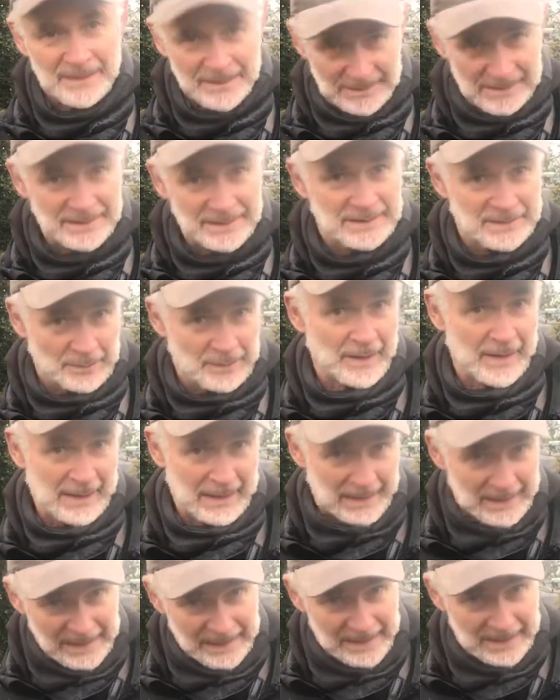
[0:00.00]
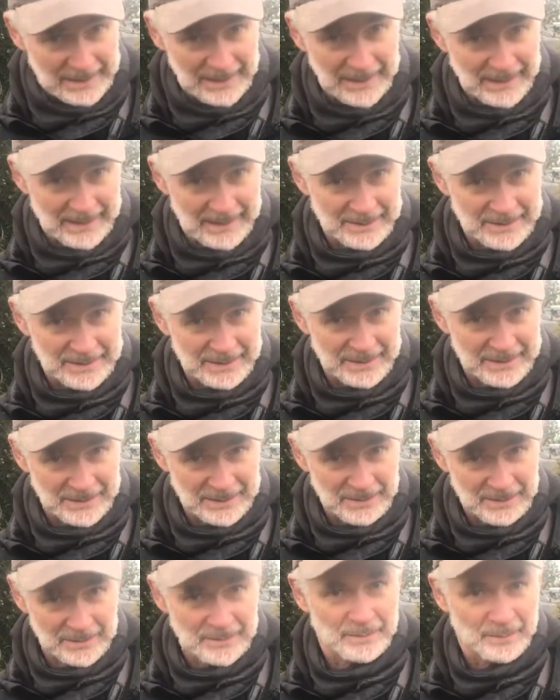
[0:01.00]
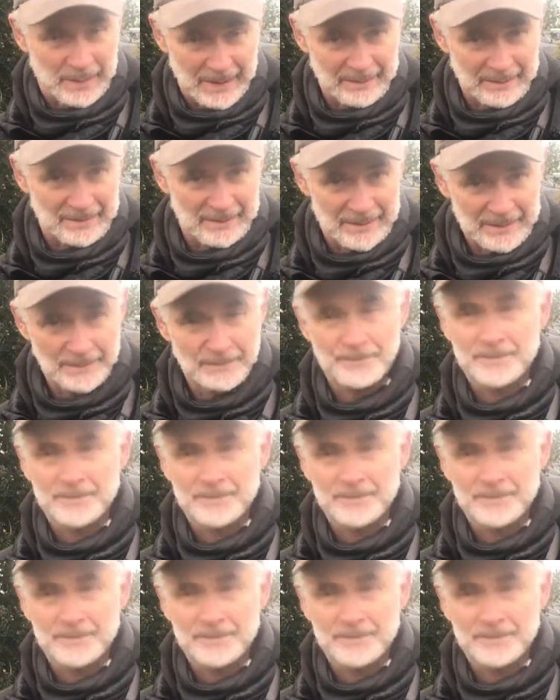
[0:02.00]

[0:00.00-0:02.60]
this is what they're legally allowed to do apparently,